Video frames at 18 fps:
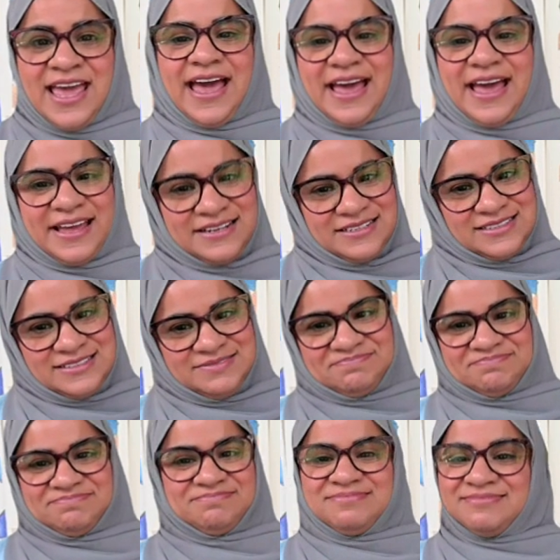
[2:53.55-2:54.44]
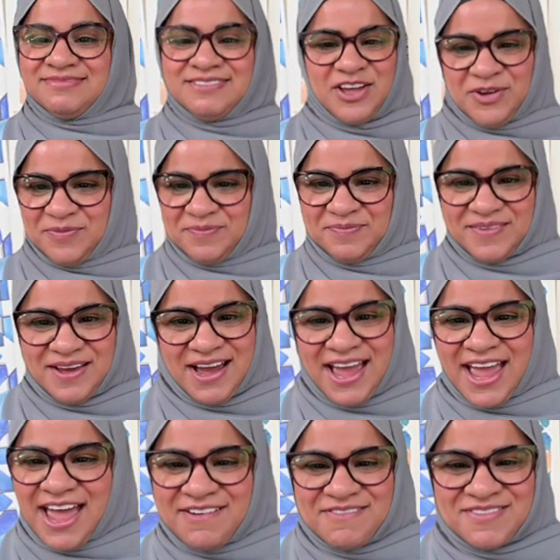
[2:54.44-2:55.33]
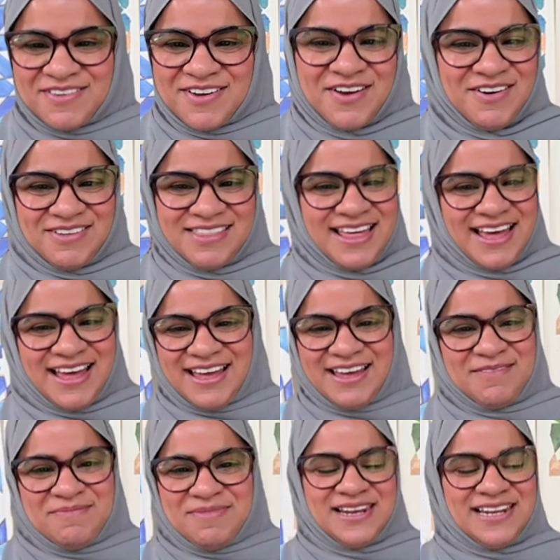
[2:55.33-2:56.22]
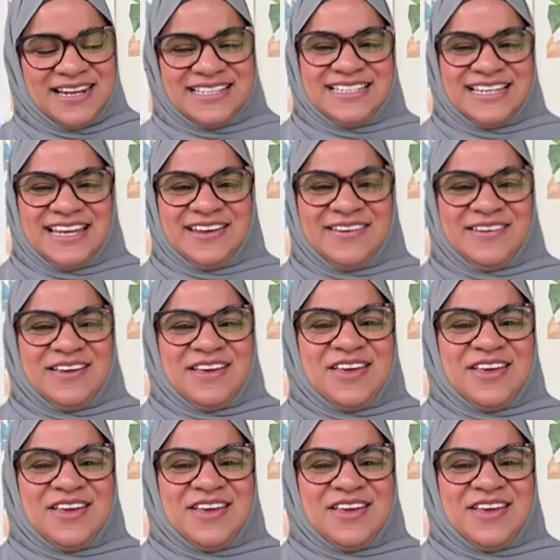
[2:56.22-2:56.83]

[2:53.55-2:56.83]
and no, I haven't got that ability.